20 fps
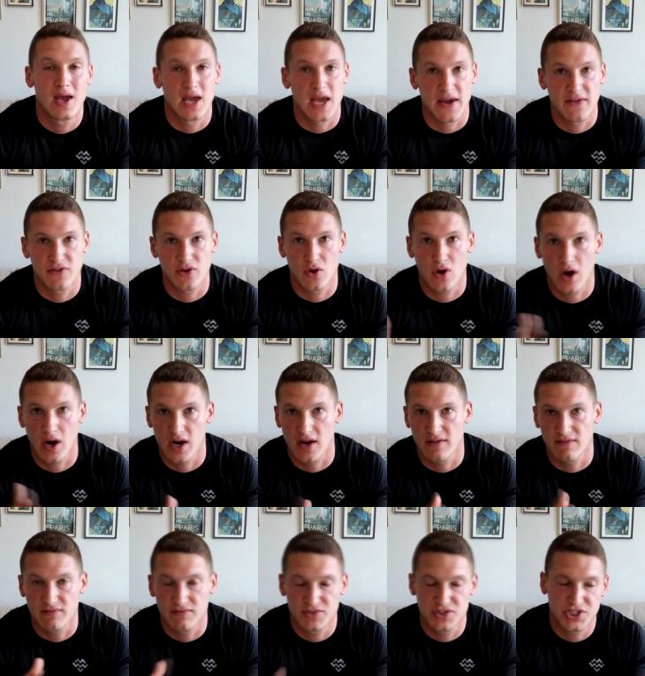if you kind
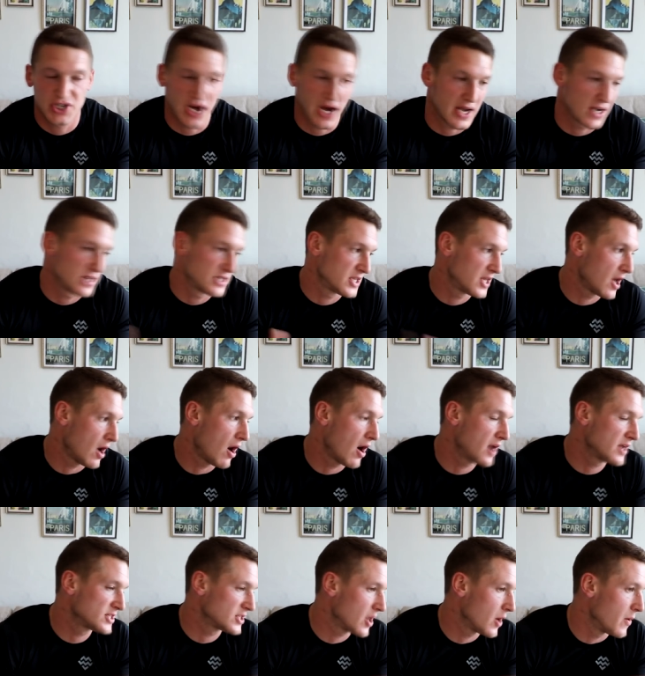of change the
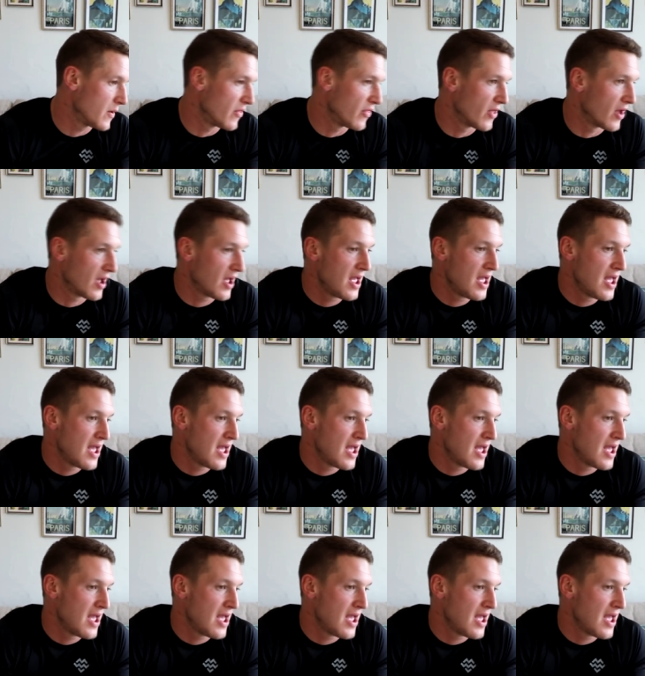ISO and the